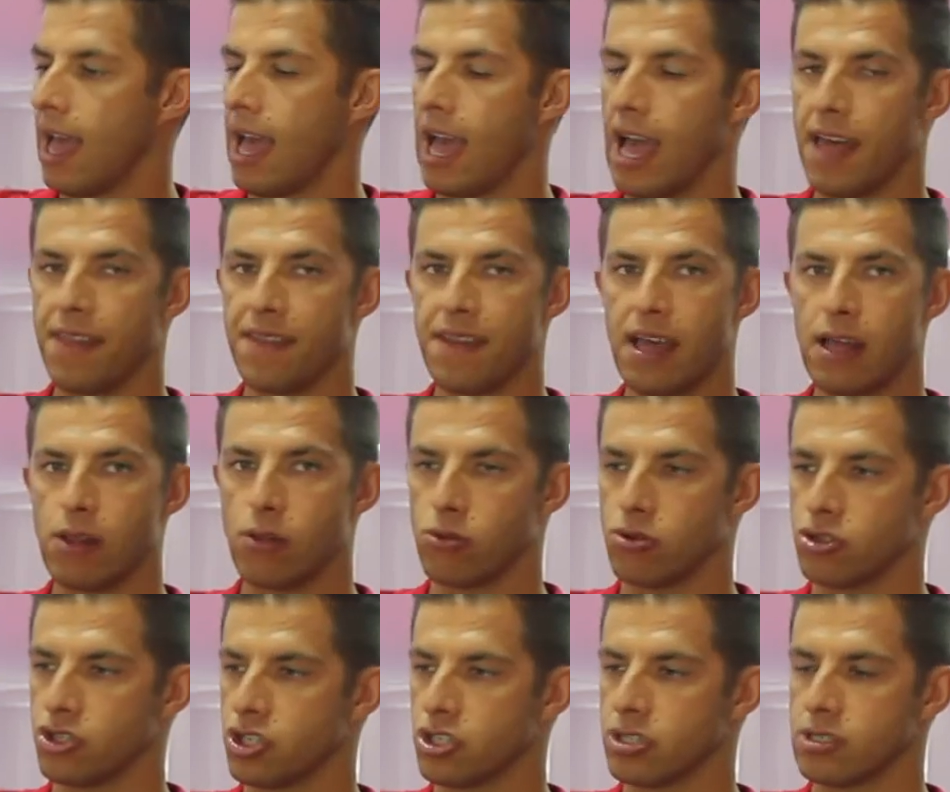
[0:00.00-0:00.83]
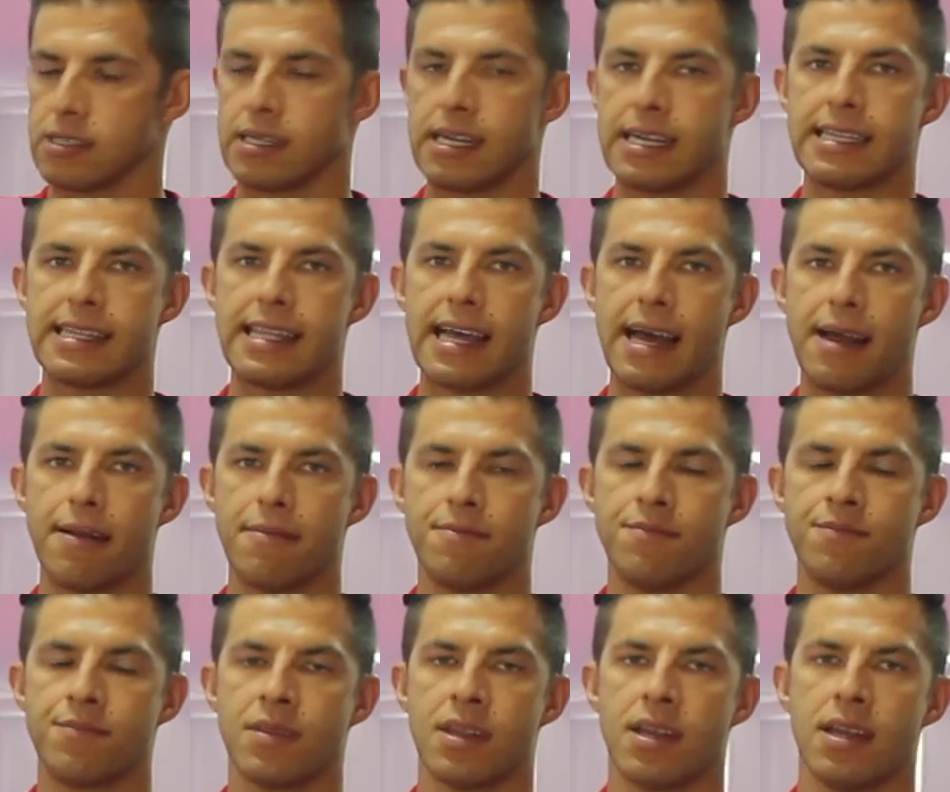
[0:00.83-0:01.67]
and they look just like that.
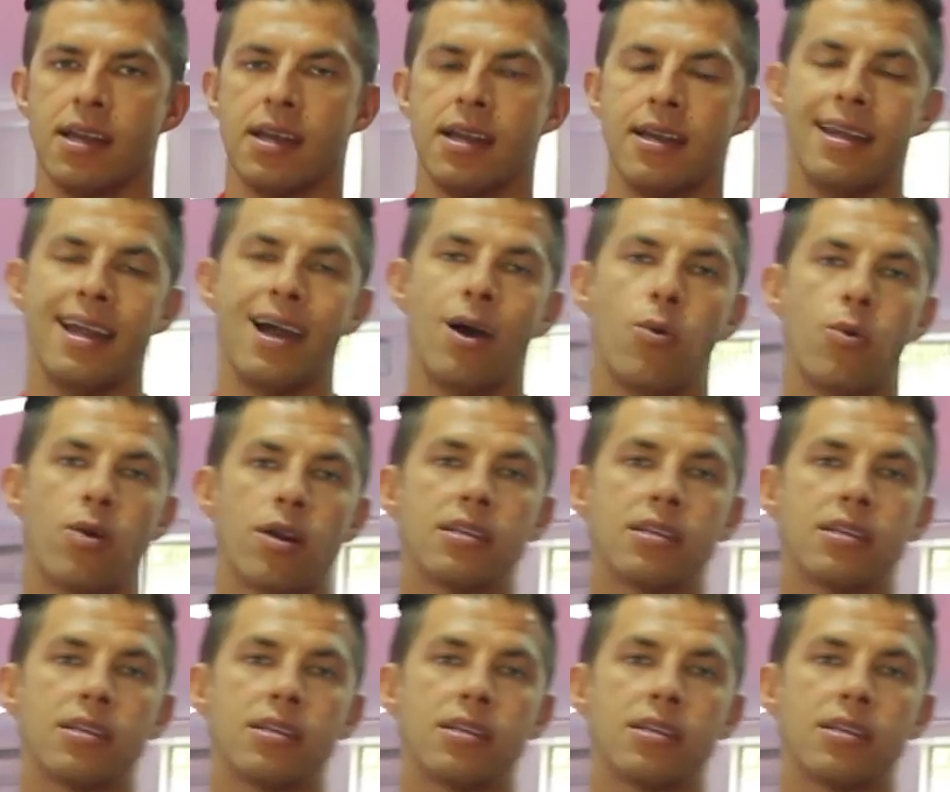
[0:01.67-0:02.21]
Now,